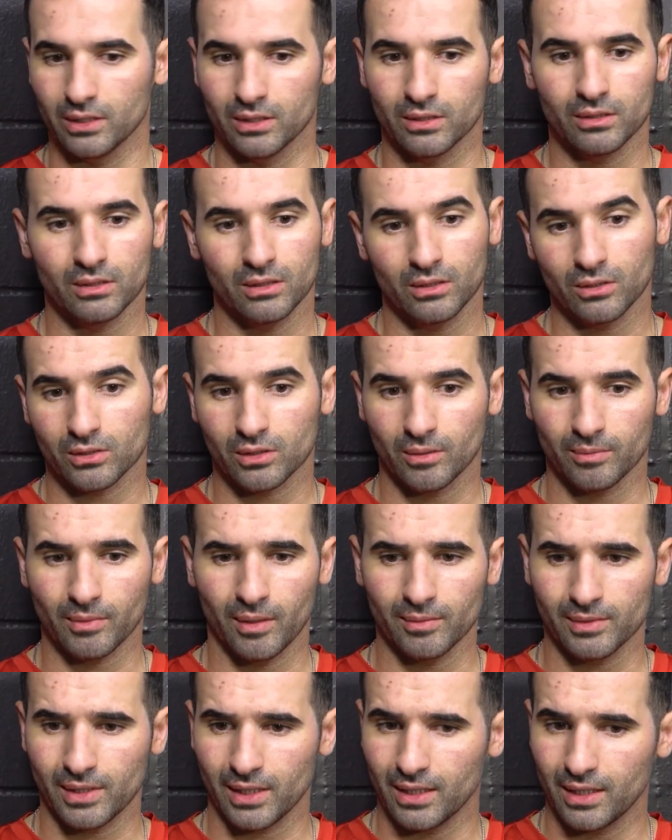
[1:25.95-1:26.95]
And,
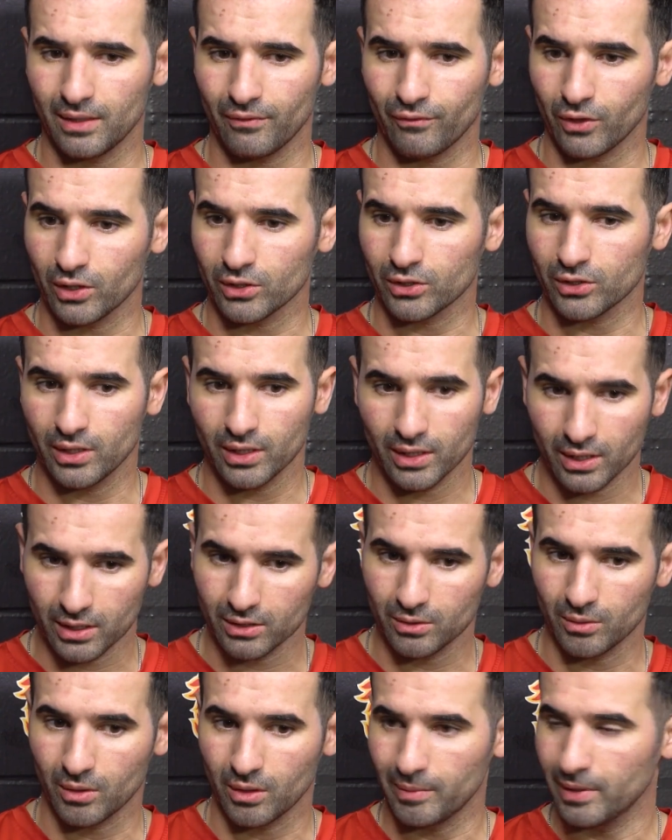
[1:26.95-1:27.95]
sometimes that can get frustrating
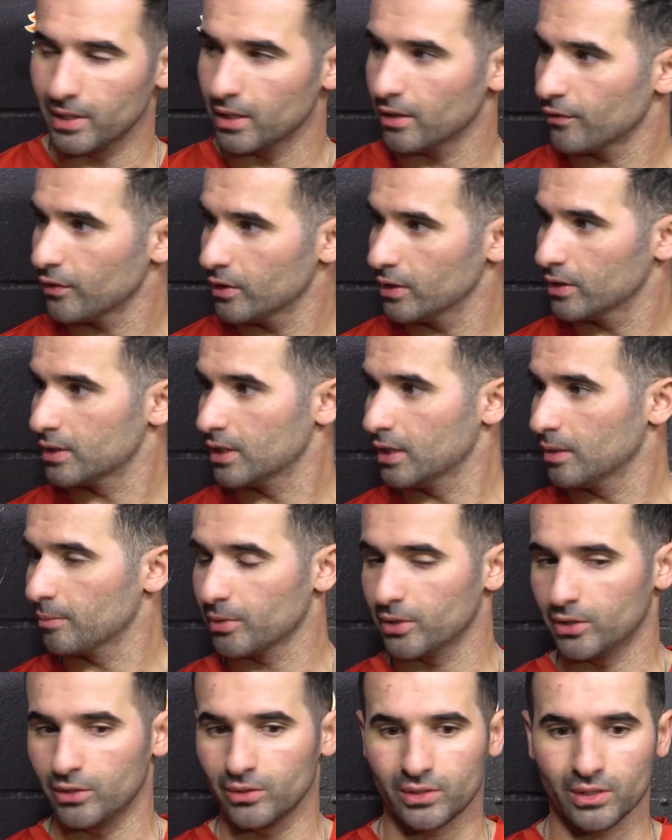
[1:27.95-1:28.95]
because you want to be there for your team
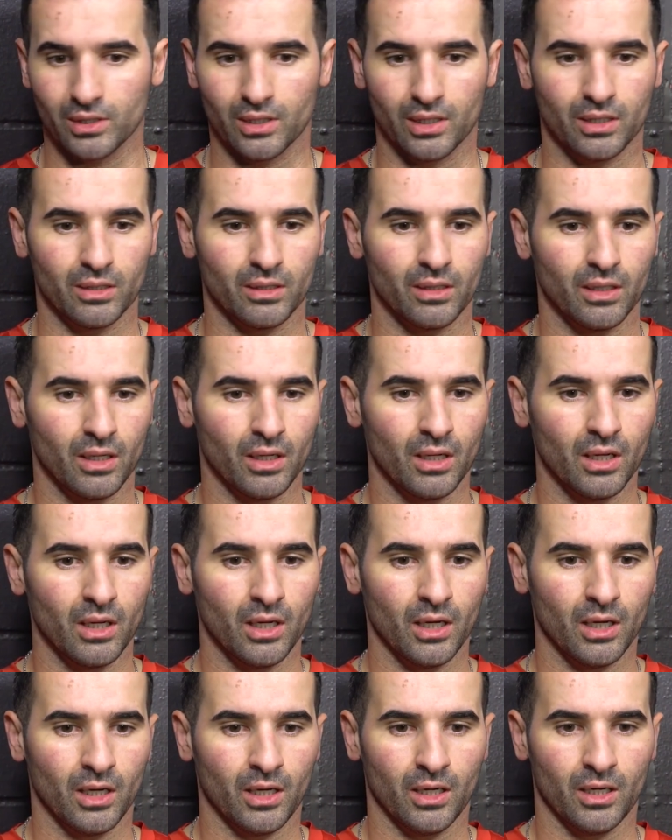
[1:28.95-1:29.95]
producing. And,
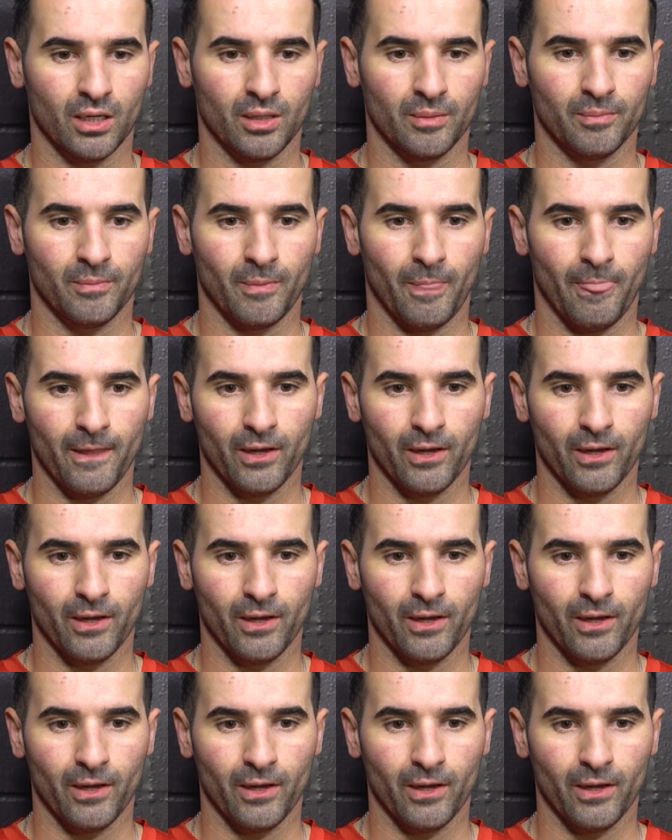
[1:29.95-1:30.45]
I